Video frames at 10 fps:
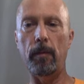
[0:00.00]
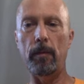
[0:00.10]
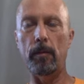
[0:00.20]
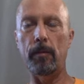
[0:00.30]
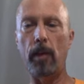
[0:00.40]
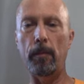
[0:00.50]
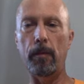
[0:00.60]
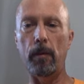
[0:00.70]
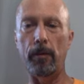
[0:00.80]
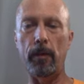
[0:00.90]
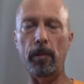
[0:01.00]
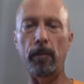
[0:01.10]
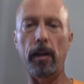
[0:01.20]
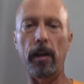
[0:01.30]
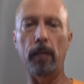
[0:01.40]

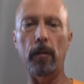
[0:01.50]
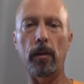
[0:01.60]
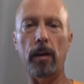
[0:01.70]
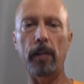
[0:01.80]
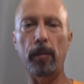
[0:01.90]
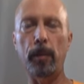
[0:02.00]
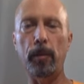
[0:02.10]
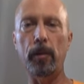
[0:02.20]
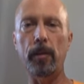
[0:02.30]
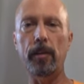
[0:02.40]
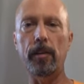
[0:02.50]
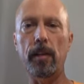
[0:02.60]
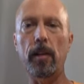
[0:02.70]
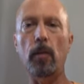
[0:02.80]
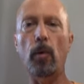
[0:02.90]
subreddit where lots of people can
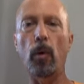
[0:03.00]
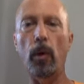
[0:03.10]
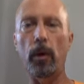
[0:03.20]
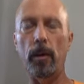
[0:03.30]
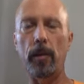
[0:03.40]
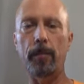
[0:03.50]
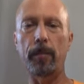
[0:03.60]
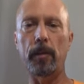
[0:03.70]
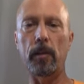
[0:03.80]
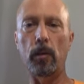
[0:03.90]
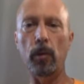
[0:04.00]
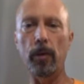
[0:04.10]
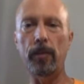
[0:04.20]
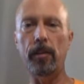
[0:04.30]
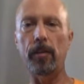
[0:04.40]
see it, or the
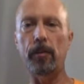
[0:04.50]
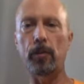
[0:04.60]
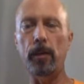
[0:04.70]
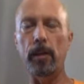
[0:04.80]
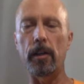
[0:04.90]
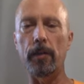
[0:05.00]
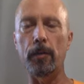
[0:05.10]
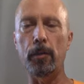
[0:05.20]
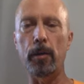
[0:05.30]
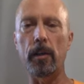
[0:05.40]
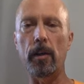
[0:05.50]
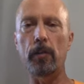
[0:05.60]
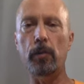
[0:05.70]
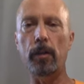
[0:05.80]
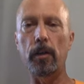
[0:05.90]
worst is Twitter. If you put it on
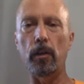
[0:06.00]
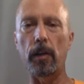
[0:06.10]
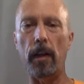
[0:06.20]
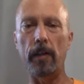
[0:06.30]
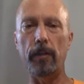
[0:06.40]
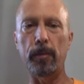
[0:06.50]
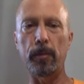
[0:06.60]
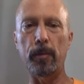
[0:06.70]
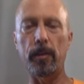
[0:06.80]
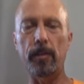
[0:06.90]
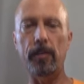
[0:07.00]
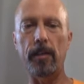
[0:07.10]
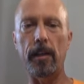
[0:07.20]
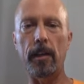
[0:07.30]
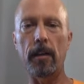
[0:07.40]
Twitter where lots of people can
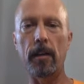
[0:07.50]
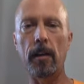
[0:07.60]
see it,